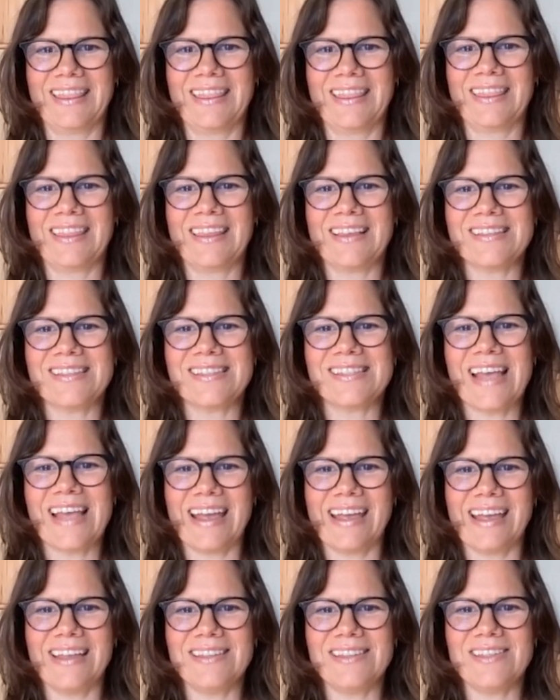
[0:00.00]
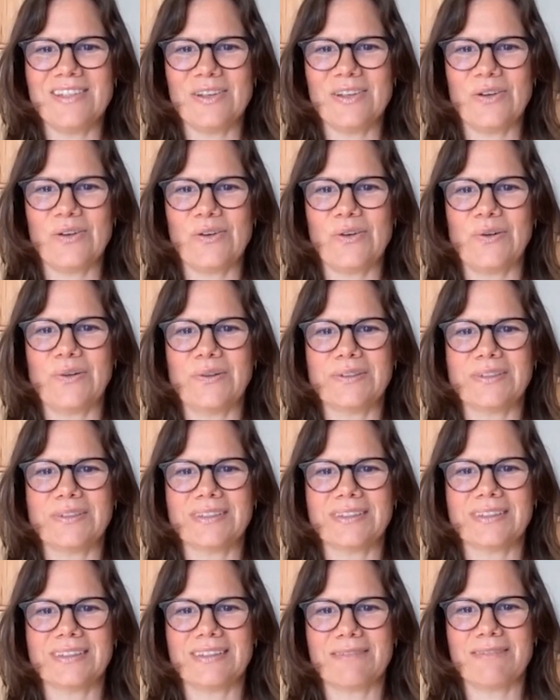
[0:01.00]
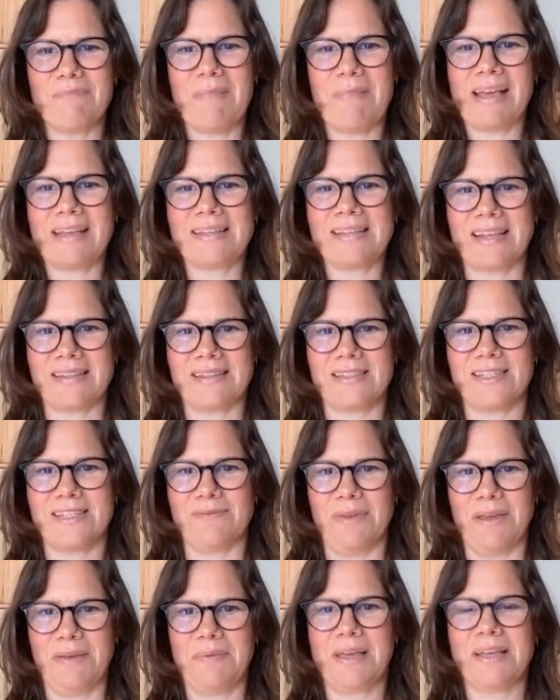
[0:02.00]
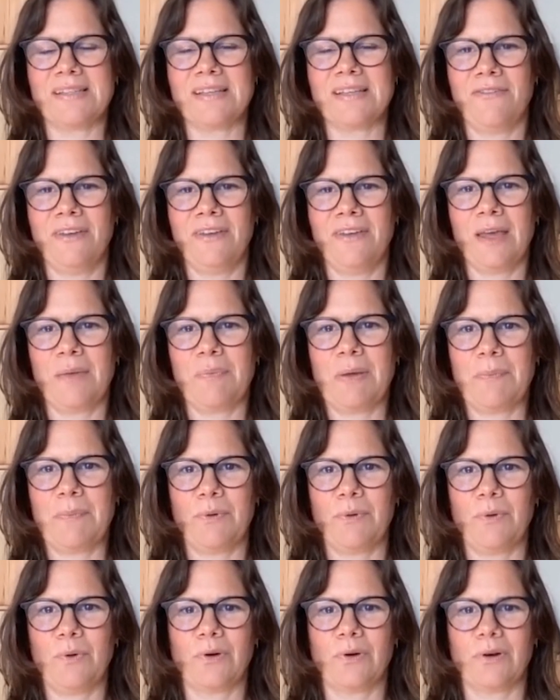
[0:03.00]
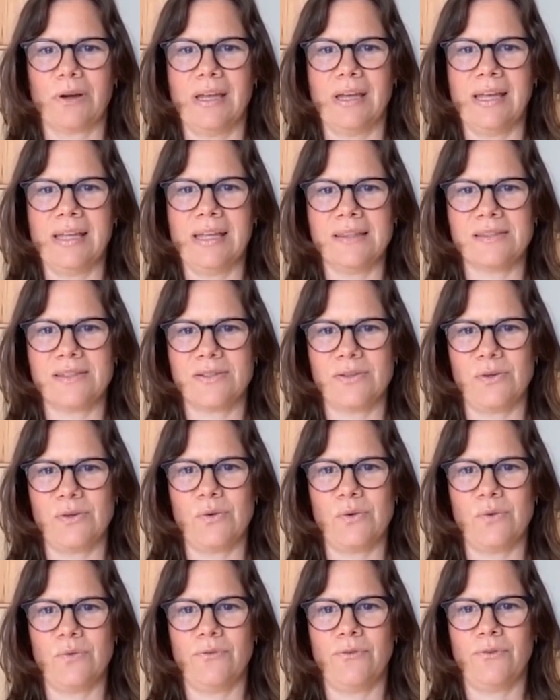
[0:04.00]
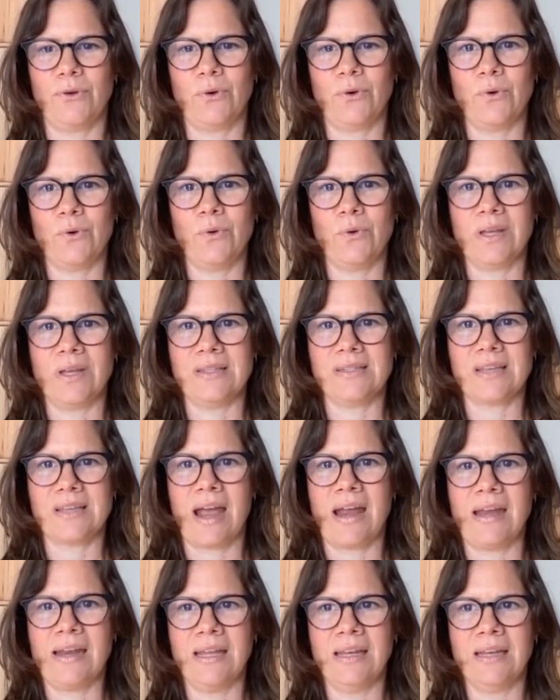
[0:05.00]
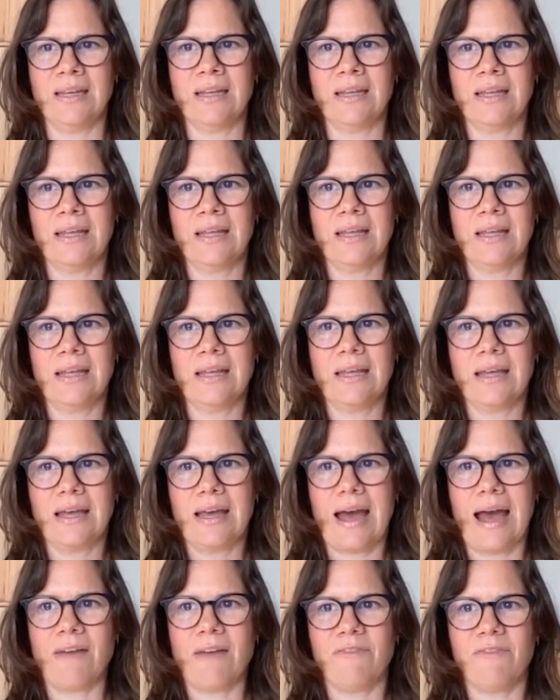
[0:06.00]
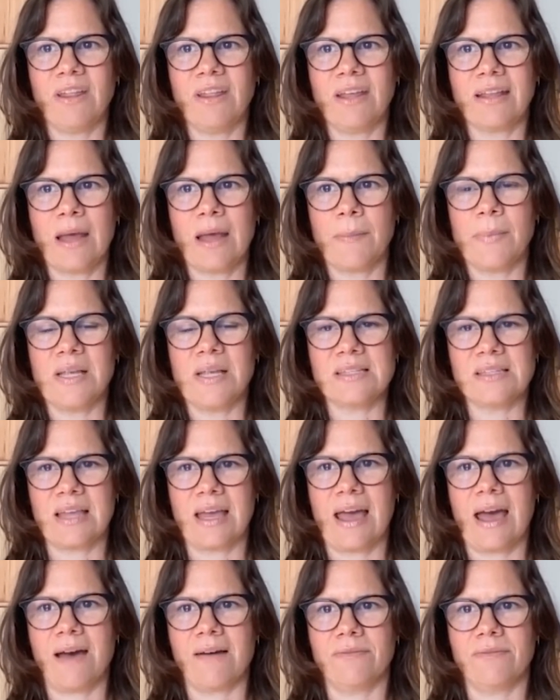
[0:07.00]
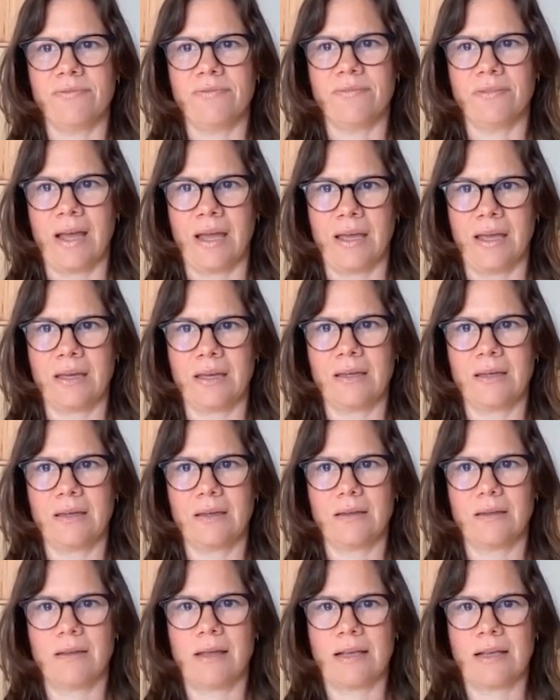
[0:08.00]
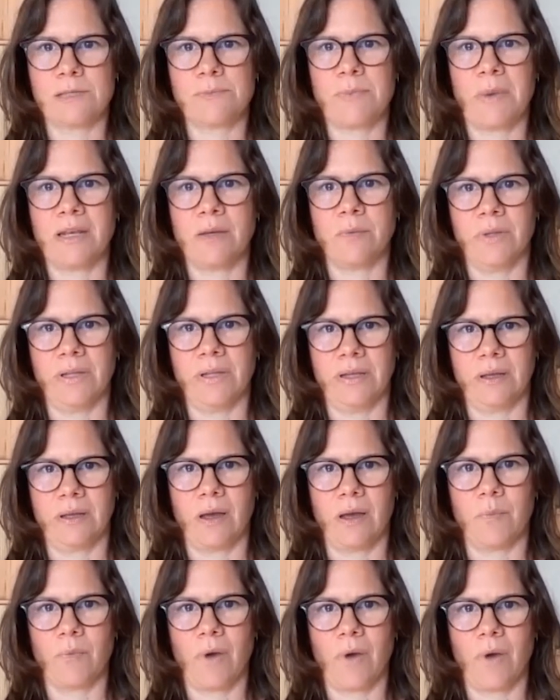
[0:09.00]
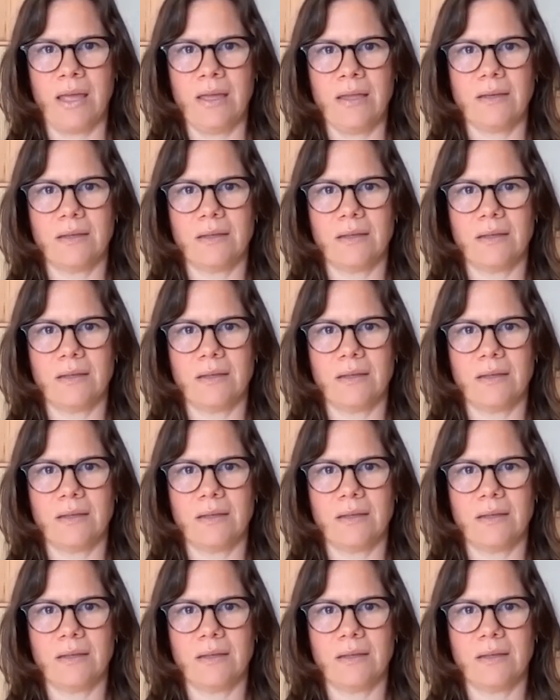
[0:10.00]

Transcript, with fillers: the second two makes sense to me because I feel like people who are into food and dining, I feel like that means they have like expendable income, right?